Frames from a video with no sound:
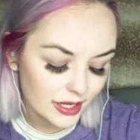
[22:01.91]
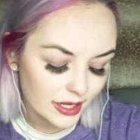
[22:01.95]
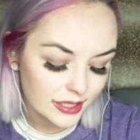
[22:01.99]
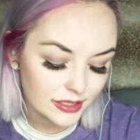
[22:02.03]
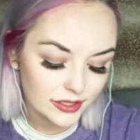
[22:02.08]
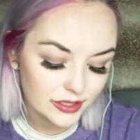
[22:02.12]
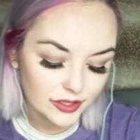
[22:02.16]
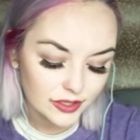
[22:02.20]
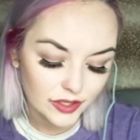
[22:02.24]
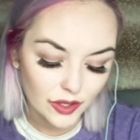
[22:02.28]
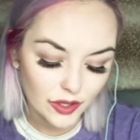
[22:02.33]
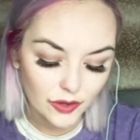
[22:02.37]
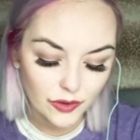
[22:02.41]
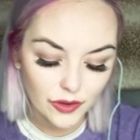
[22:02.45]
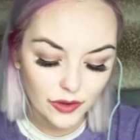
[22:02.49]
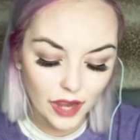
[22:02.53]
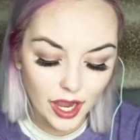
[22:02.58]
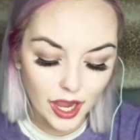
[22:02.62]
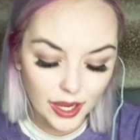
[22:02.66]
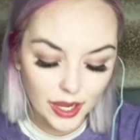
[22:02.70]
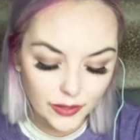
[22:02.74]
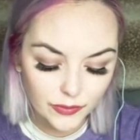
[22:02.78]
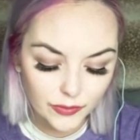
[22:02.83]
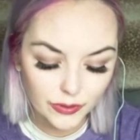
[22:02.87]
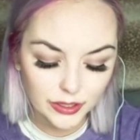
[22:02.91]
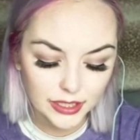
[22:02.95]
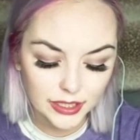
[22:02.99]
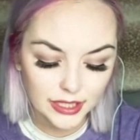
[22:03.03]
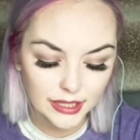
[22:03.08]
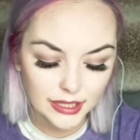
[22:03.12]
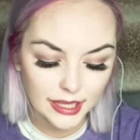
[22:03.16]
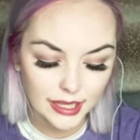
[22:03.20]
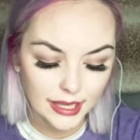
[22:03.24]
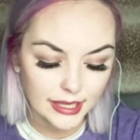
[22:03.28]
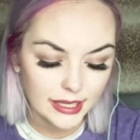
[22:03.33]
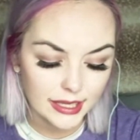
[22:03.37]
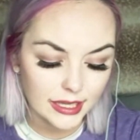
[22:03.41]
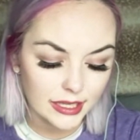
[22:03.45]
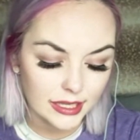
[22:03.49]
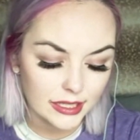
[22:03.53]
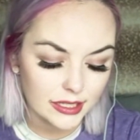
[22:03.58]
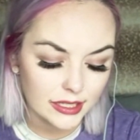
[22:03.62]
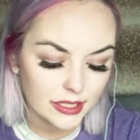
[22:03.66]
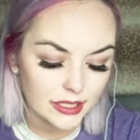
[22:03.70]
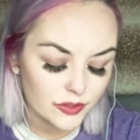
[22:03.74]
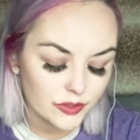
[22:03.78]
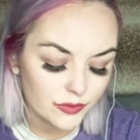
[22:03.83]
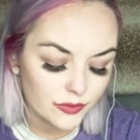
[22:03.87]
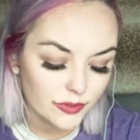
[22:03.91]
And so I really like it. It's